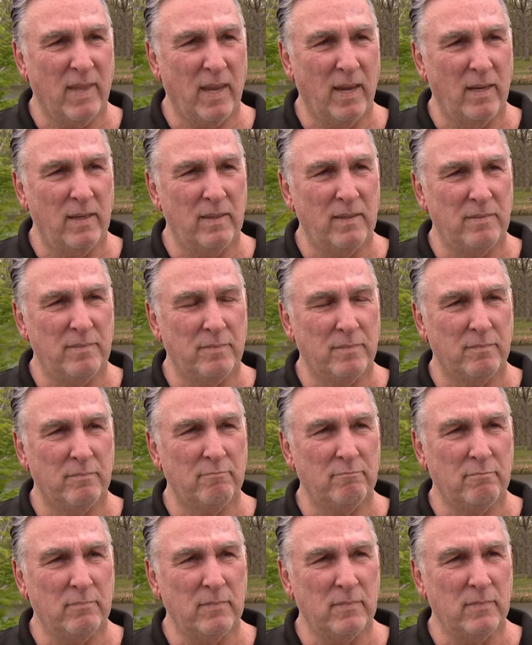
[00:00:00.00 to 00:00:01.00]
ball with all the
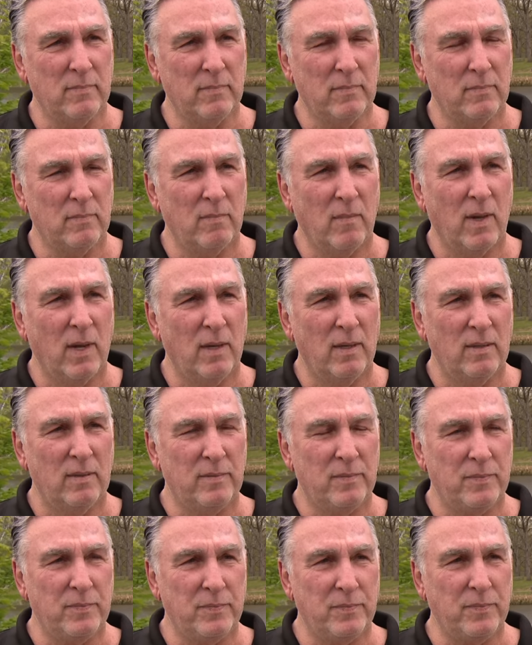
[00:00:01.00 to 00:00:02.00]
speed. You
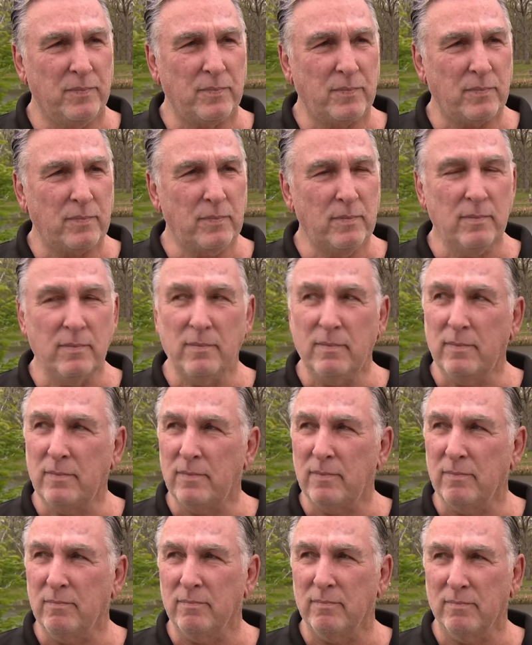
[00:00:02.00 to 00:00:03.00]
were the one guy
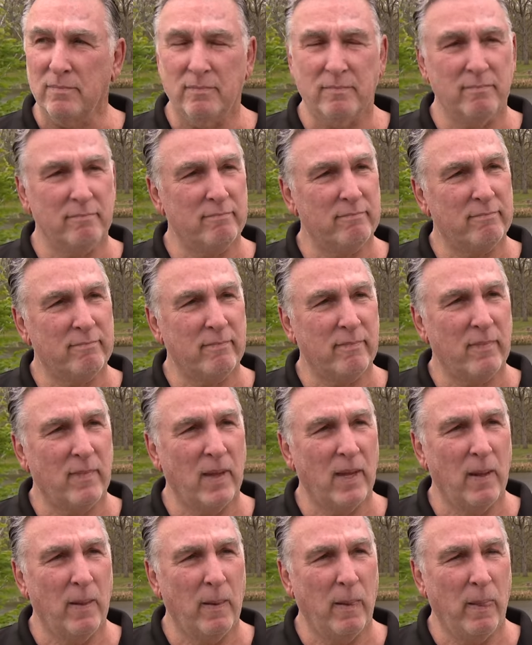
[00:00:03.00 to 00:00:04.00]
that made it click. He
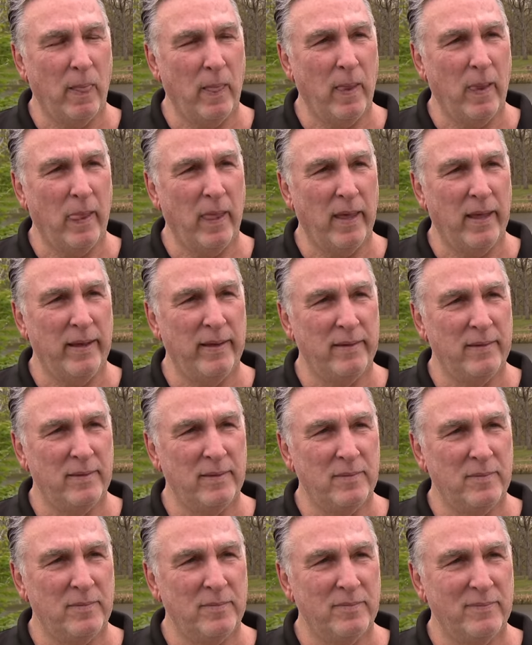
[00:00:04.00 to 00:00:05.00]
had to have you,
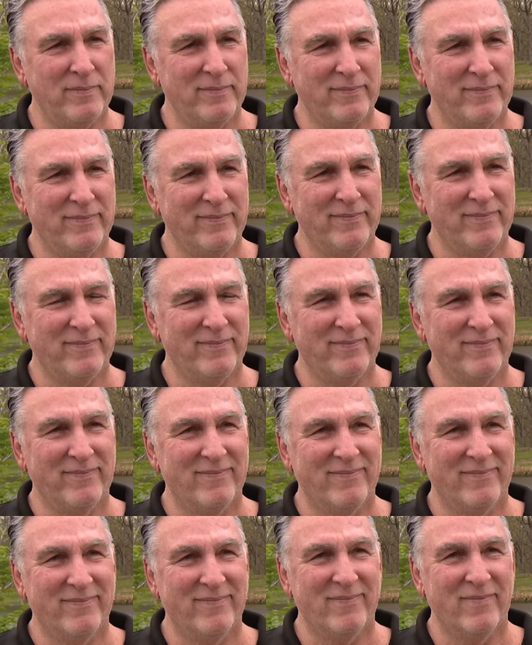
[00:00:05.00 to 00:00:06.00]
and he loved
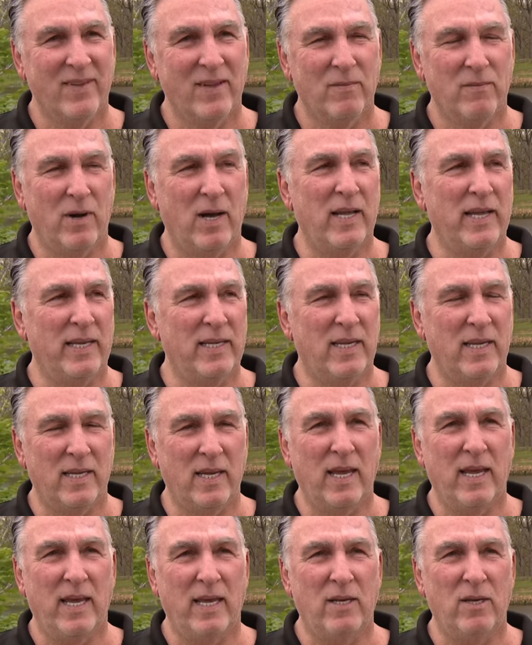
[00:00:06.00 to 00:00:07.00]
you. Well, he
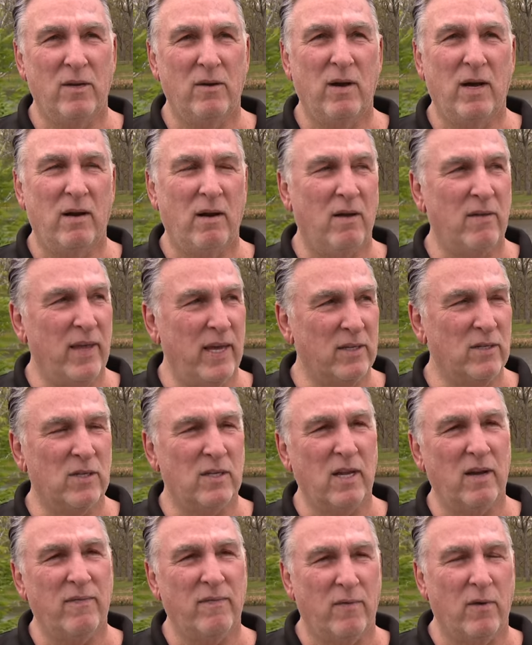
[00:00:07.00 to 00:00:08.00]
he knew how all that
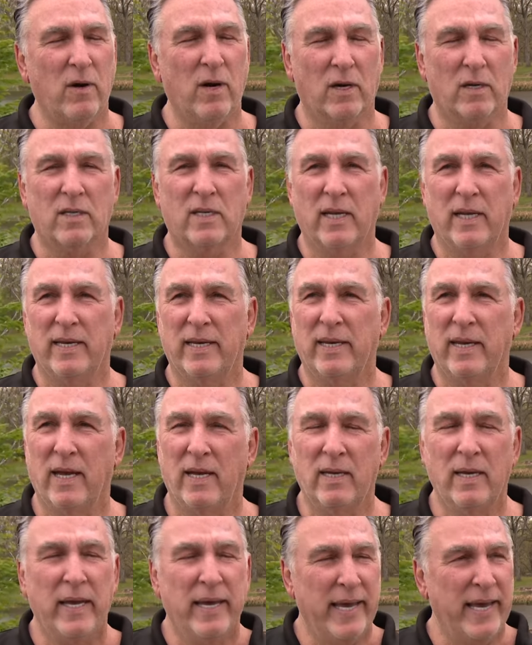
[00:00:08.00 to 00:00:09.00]
stuff worked, and uh,
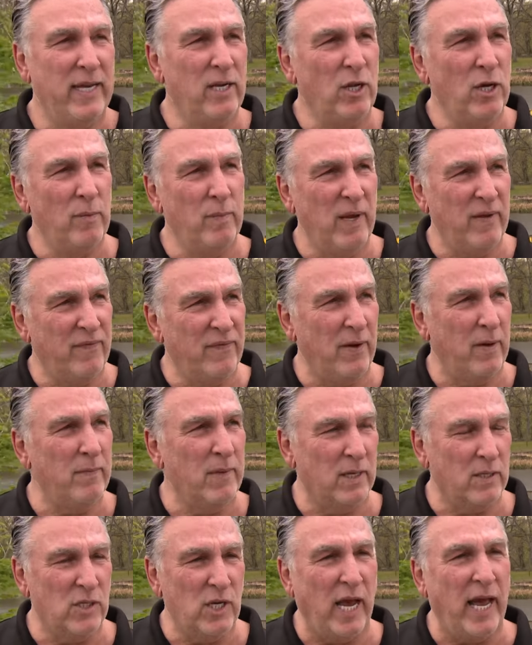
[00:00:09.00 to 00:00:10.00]
he knew me from
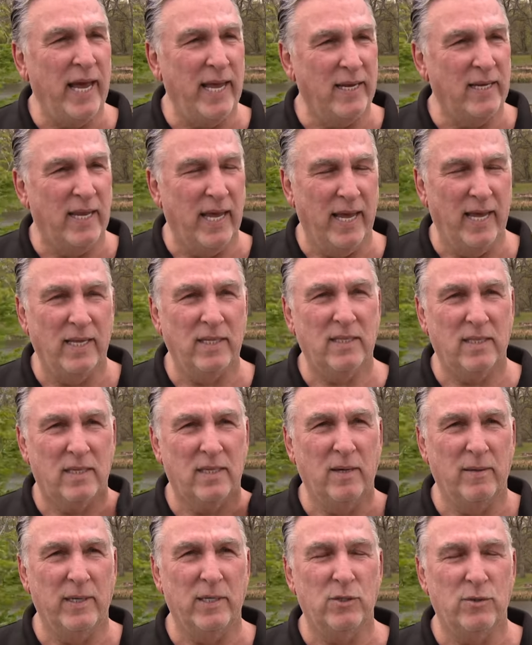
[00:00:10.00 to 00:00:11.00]
the Giant days
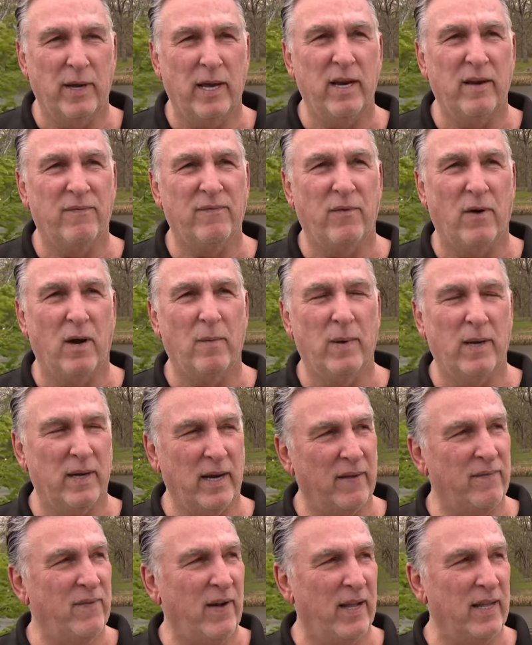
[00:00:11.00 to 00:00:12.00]
because he traded for me, and
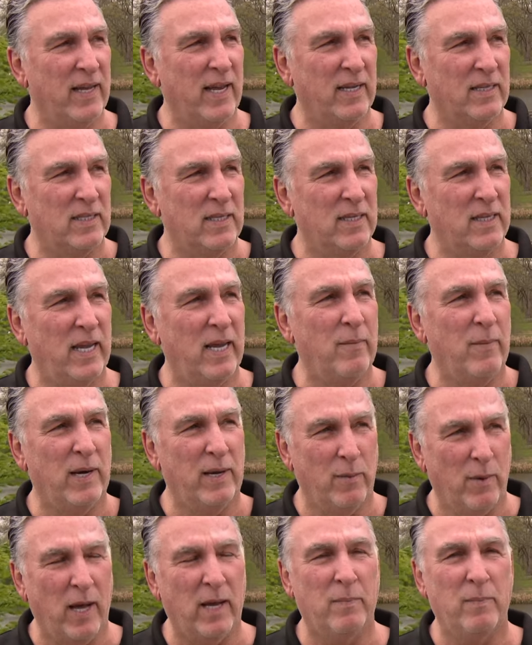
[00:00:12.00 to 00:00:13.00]
I finally got to see him when
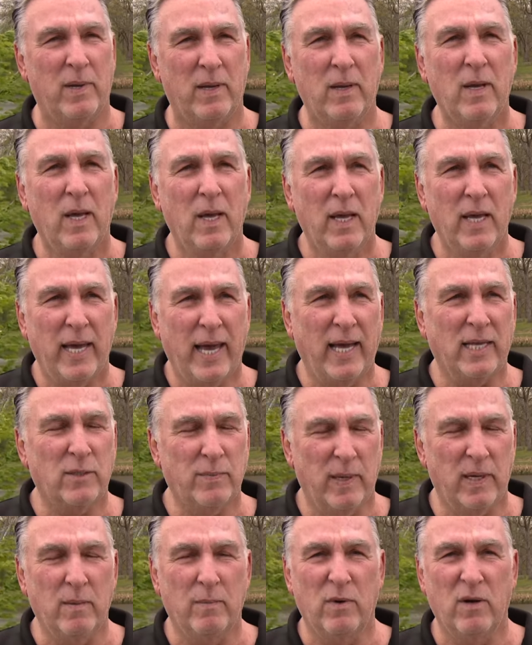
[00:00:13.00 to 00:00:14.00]
he wanted me asked
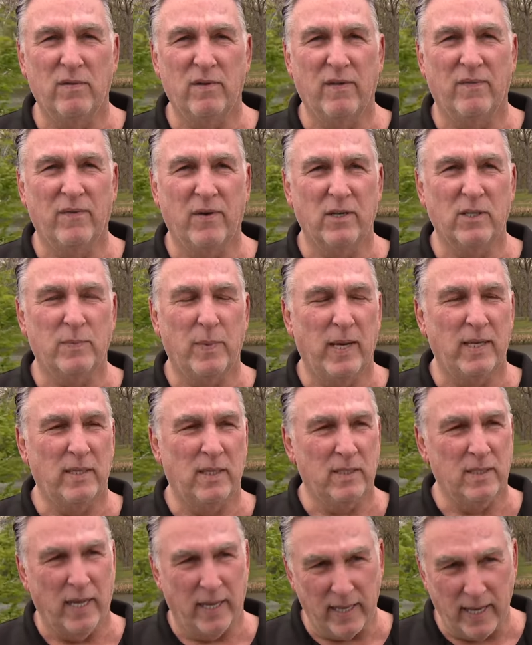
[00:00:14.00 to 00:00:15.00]
me to move to first base.
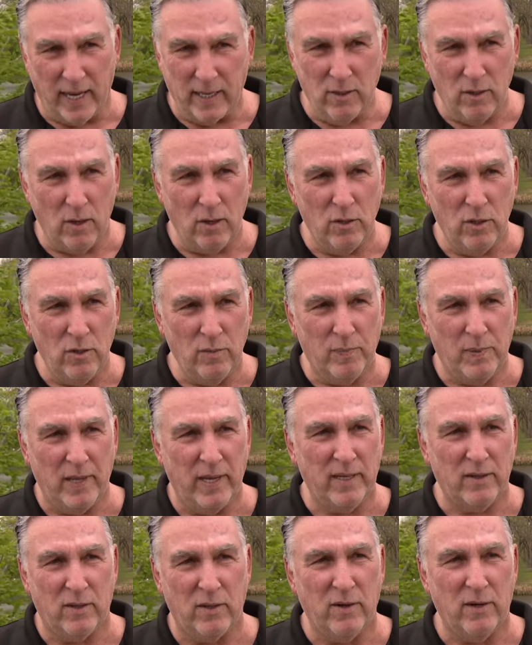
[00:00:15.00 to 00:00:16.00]
He's like, I know you
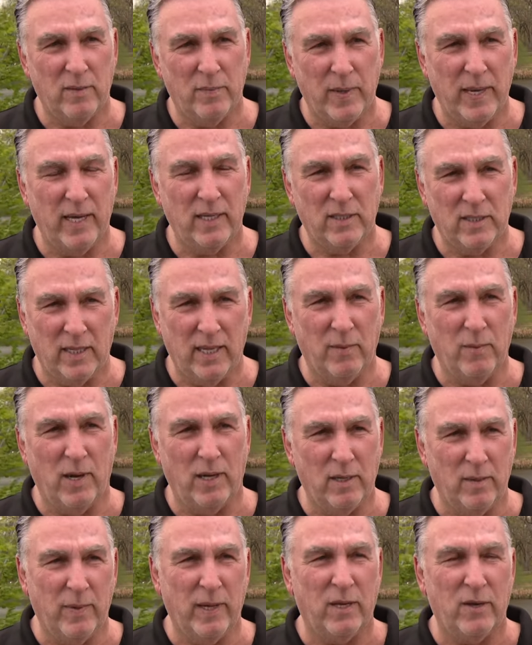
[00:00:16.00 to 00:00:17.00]
played third base. They
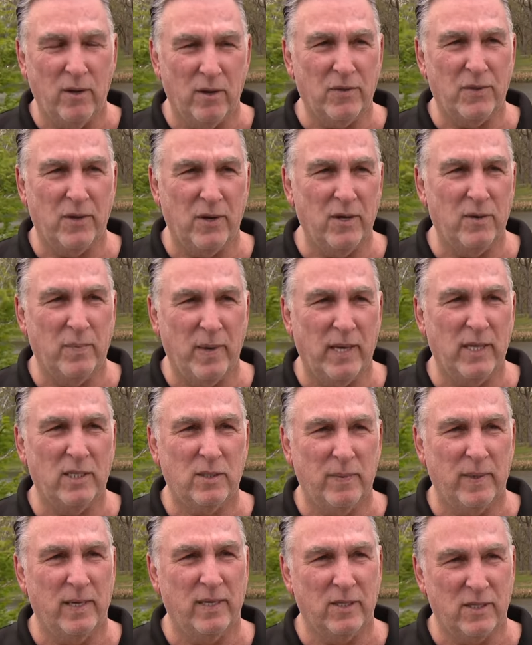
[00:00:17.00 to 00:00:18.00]
wanted to make you a third
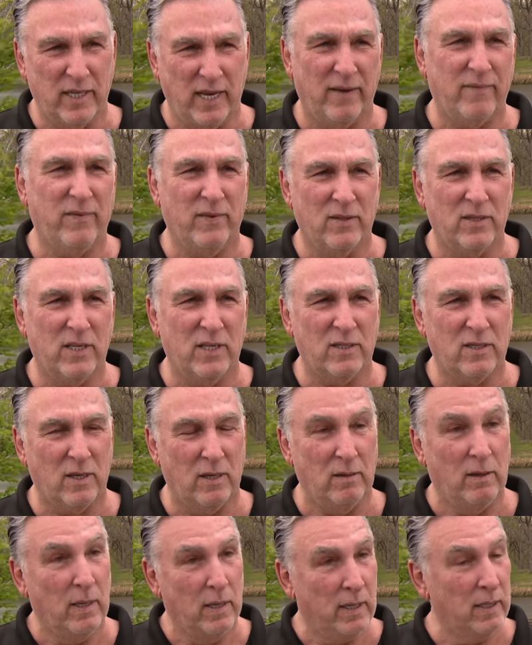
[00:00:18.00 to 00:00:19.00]
baseman in San
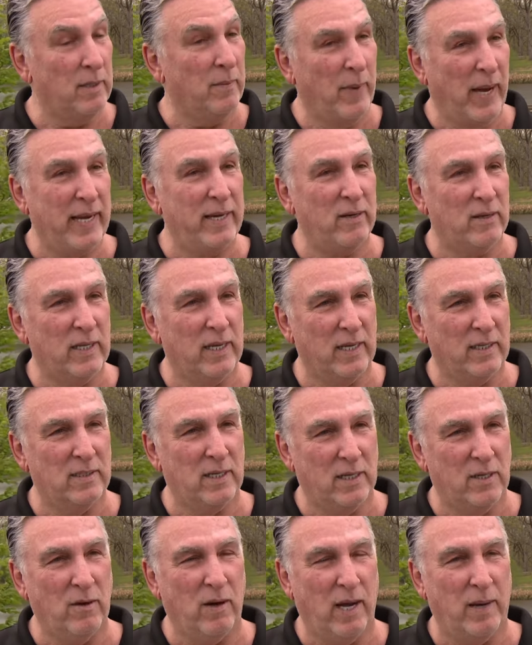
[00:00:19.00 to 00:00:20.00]
Francisco in the minor leagues.
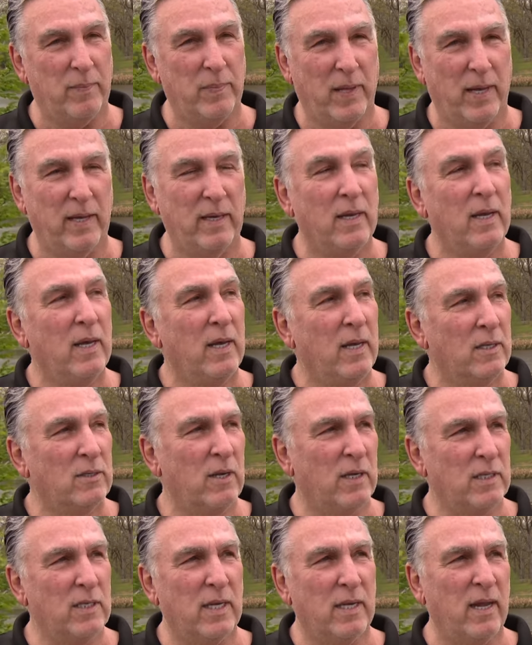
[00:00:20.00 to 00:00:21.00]
He knew I played, so
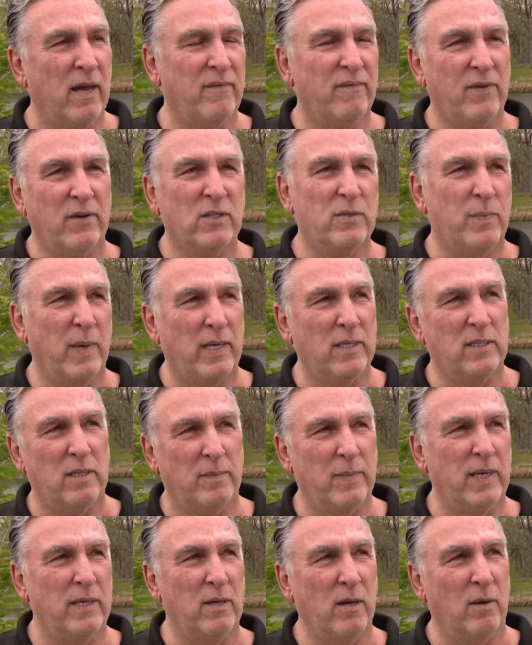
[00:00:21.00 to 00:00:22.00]
he said, ah, first base will
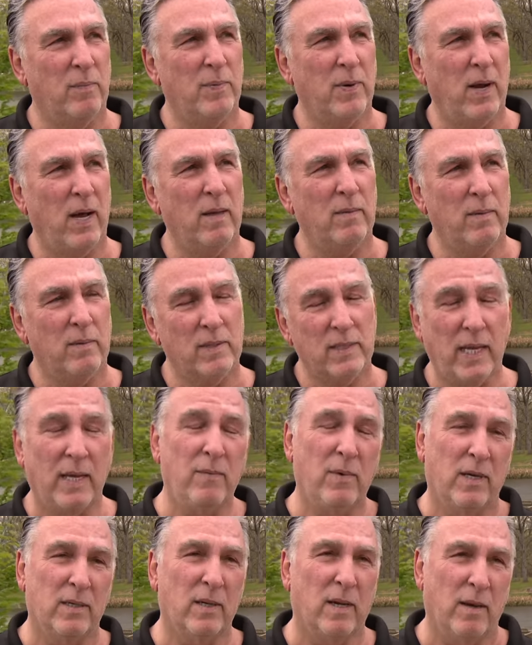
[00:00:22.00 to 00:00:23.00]
be no problem because I
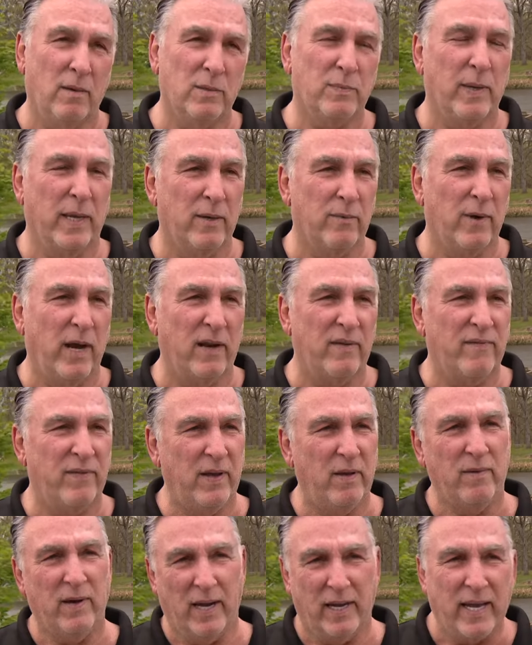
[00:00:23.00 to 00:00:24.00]
wanted to, I was playing right
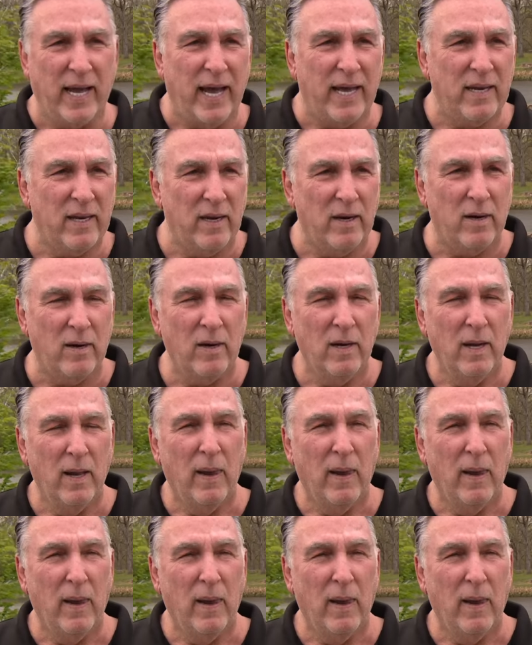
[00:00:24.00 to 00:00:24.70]
field when I got here.